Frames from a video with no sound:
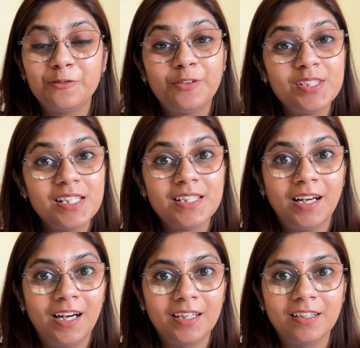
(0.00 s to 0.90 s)
First is the
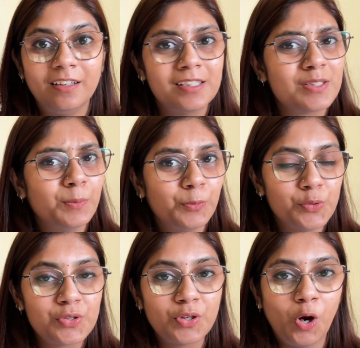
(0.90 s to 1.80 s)
hunger. It is the
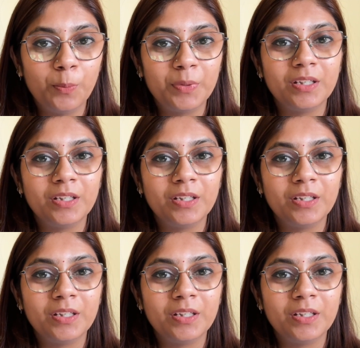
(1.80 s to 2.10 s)
most common.